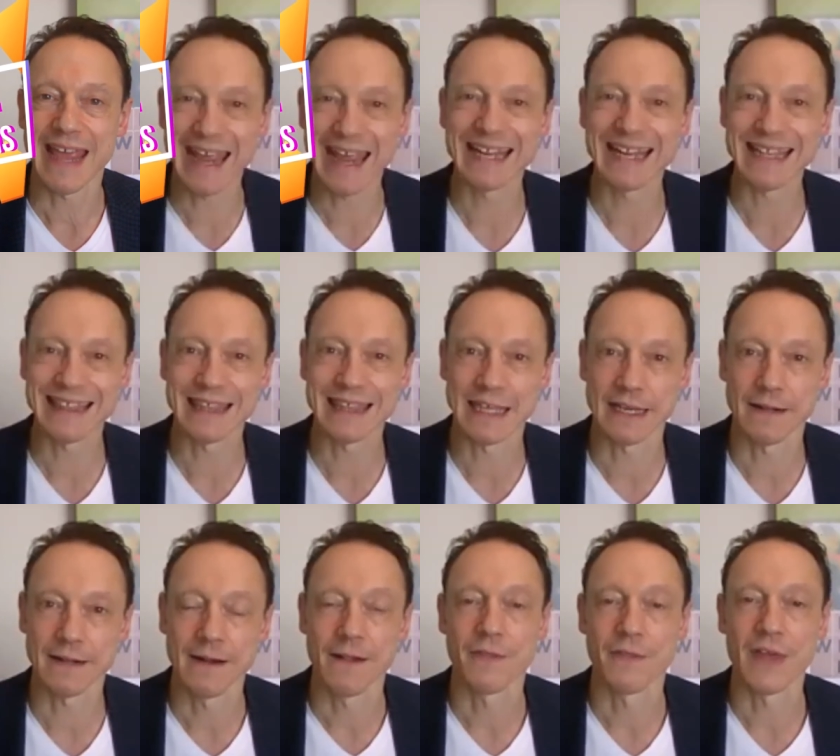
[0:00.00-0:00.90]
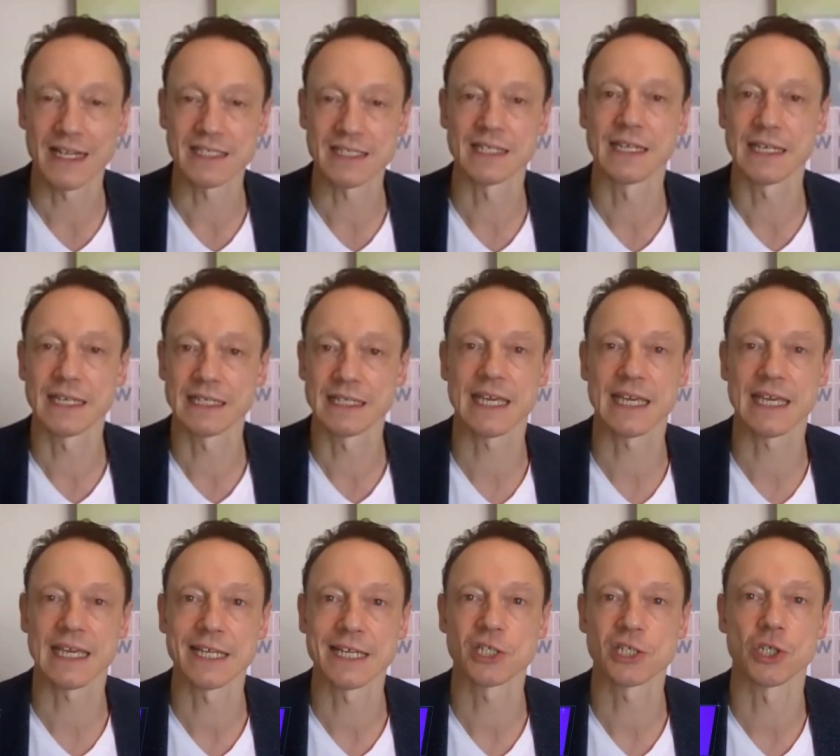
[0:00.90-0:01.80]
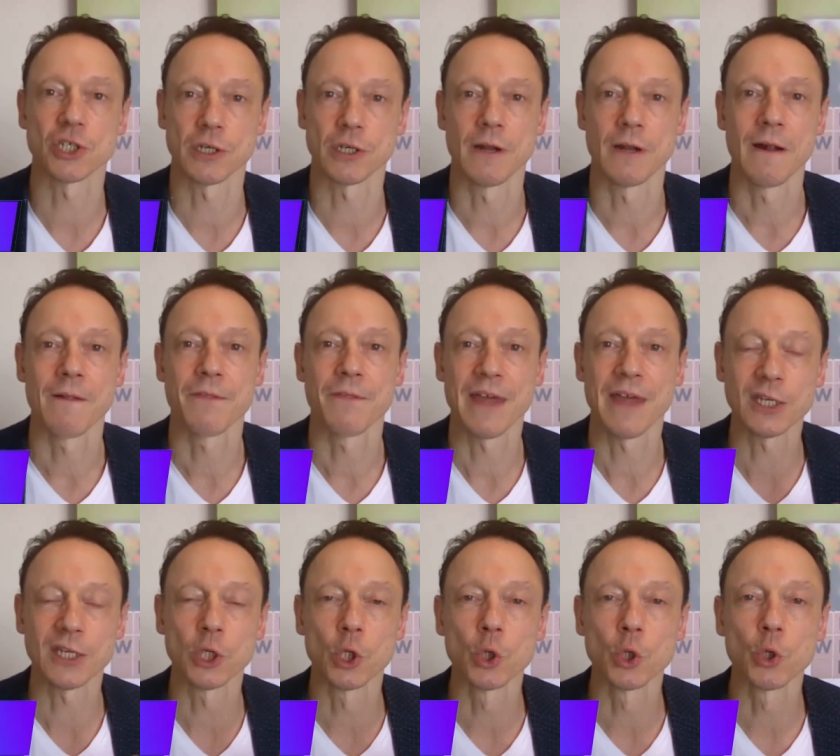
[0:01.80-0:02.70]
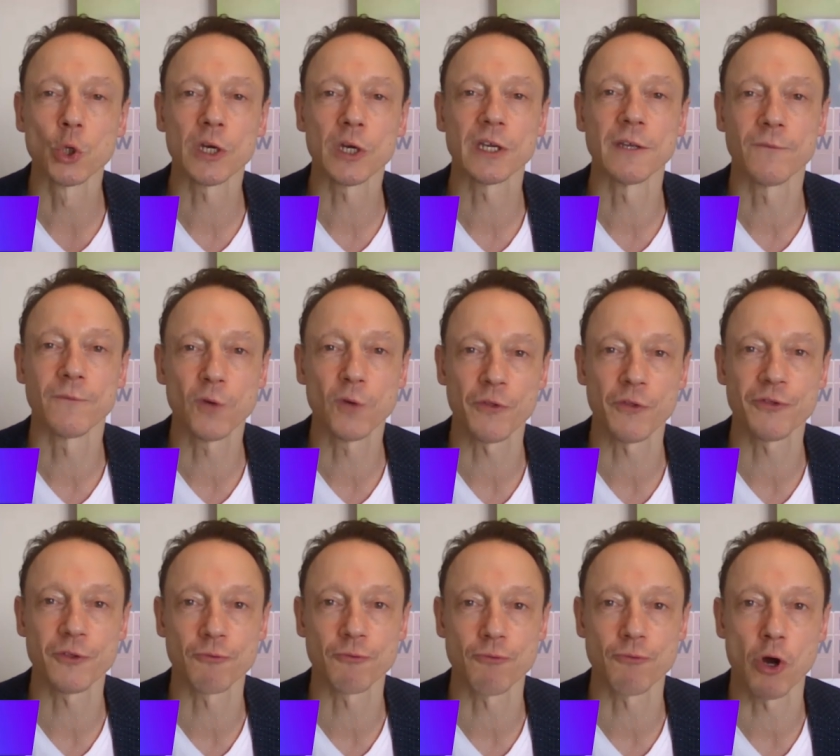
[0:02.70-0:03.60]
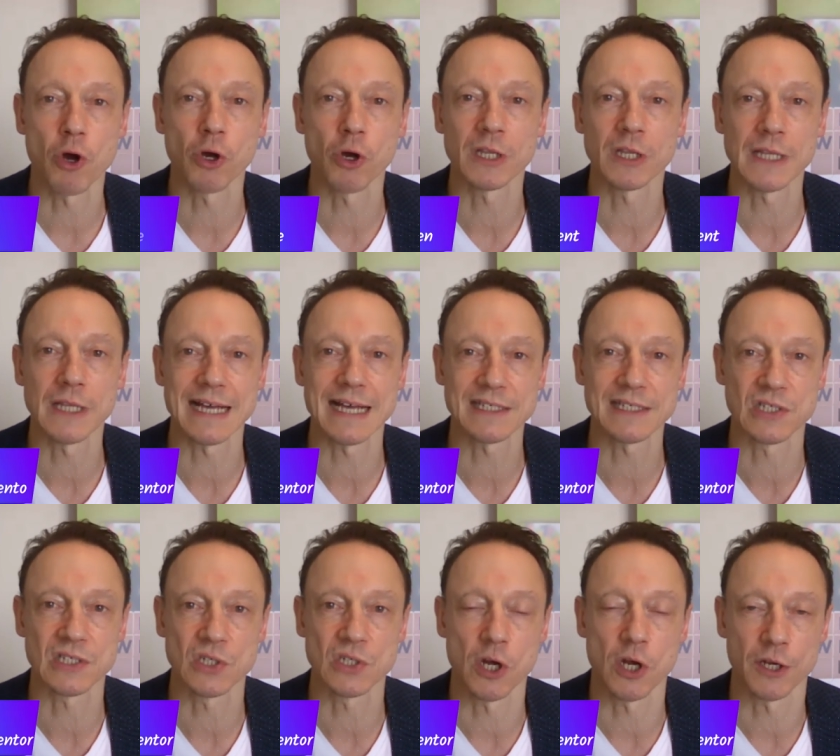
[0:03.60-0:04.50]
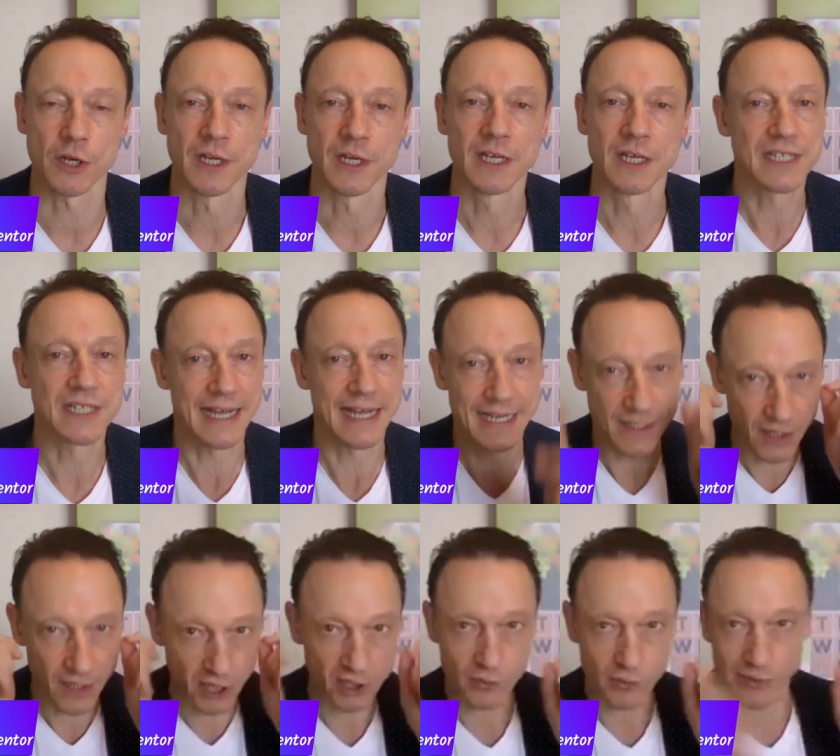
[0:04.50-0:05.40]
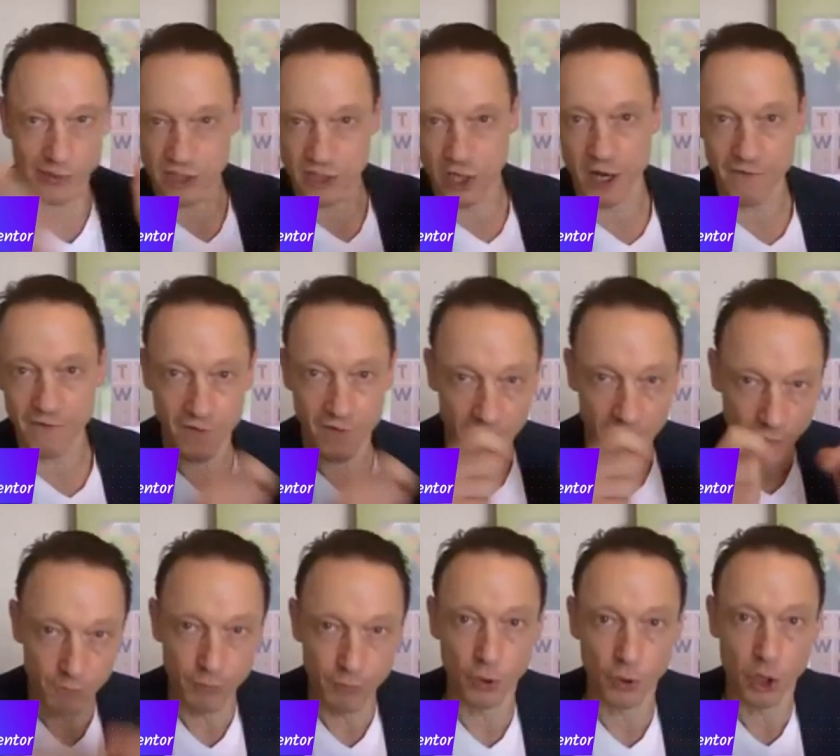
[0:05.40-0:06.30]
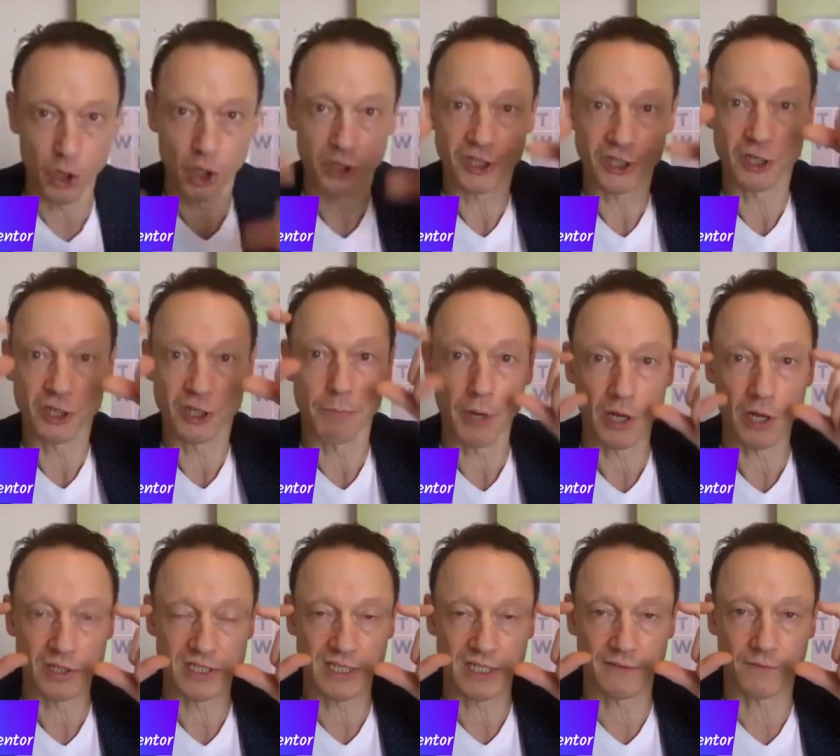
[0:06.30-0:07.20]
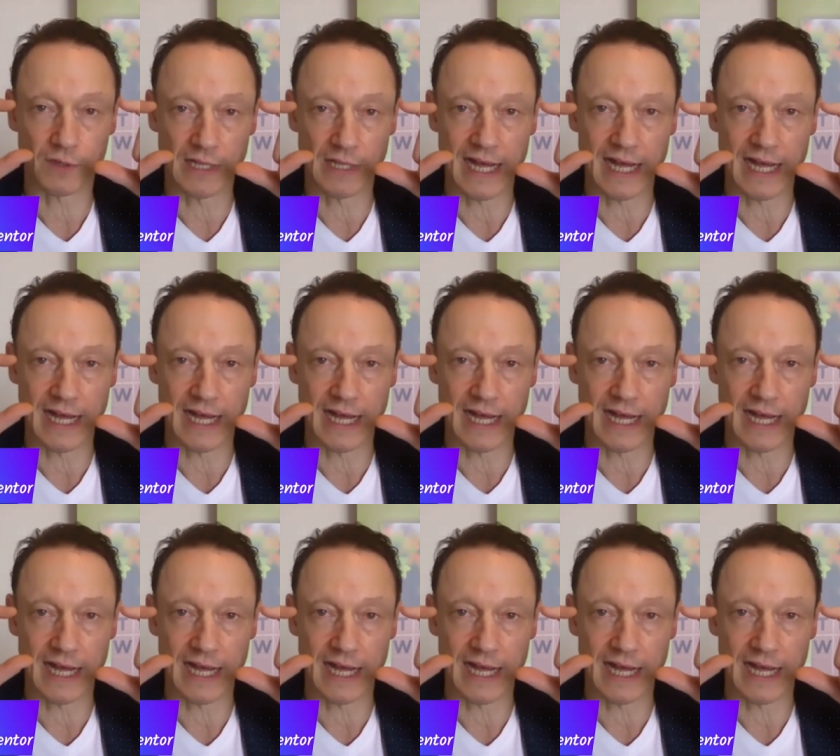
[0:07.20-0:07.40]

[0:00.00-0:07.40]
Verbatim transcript: anything, that's an indication that you've got the wrong glasses on. Take those ones off, put on your positive